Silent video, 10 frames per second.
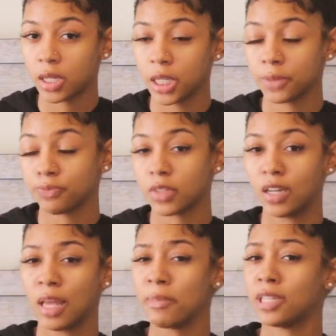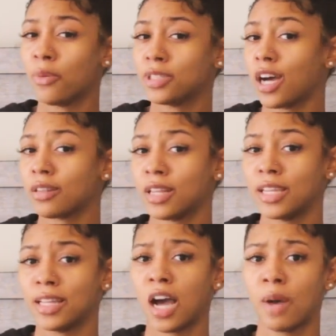on it. Uh, let me know what y'all think
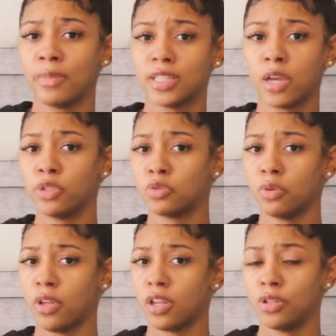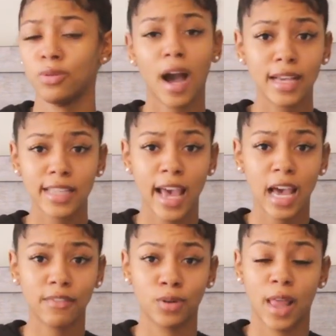in the comments, like which one that you guys
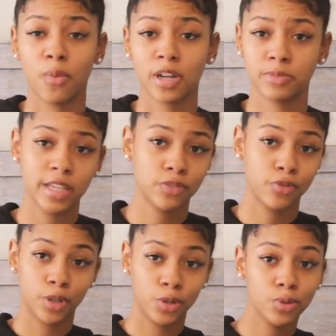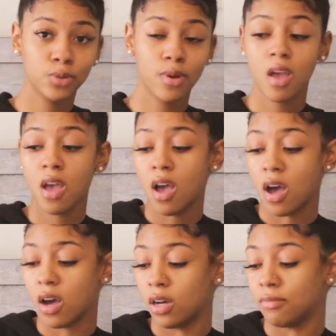have or that works best for you.
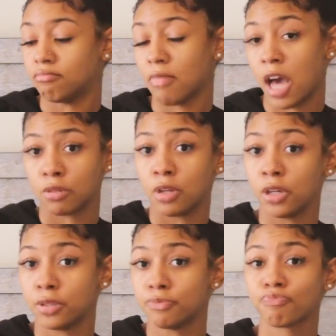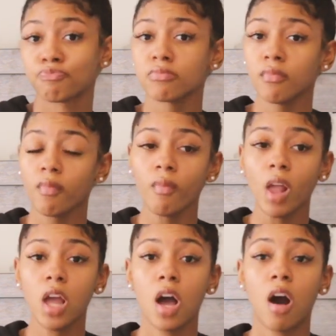Um, I don't know.
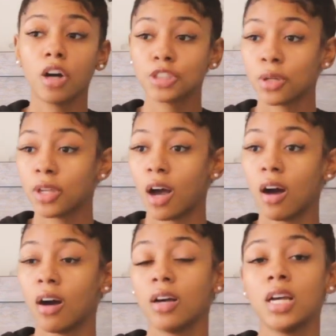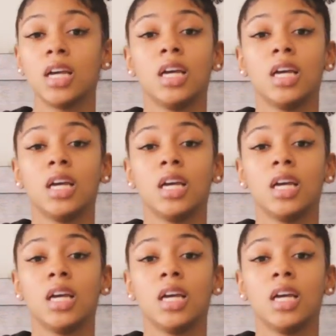Also, y'all